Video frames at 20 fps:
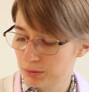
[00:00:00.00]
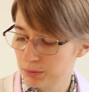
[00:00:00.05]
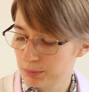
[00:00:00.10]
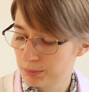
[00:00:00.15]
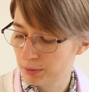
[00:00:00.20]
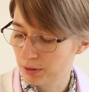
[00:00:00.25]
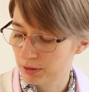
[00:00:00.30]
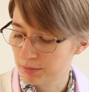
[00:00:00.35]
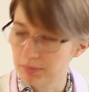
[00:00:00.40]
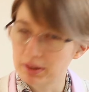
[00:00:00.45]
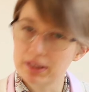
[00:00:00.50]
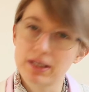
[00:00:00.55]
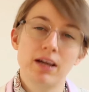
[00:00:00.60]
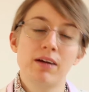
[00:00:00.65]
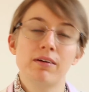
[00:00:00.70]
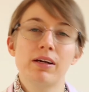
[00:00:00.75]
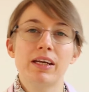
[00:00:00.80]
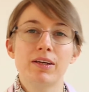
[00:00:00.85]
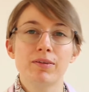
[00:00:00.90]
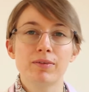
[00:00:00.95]
coupon, but
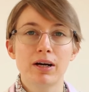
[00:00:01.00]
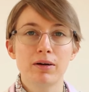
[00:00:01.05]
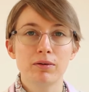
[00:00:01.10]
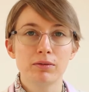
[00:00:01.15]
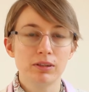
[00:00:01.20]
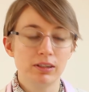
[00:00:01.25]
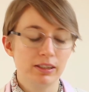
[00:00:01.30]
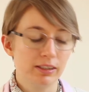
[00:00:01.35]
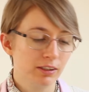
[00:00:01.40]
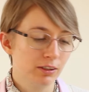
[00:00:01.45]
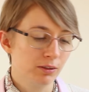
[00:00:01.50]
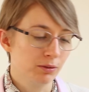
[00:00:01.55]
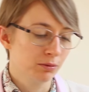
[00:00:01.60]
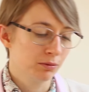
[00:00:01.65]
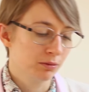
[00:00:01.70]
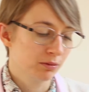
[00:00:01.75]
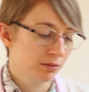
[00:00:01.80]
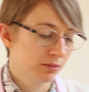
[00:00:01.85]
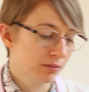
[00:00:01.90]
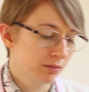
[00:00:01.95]
anyway, I will link
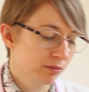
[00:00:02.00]
you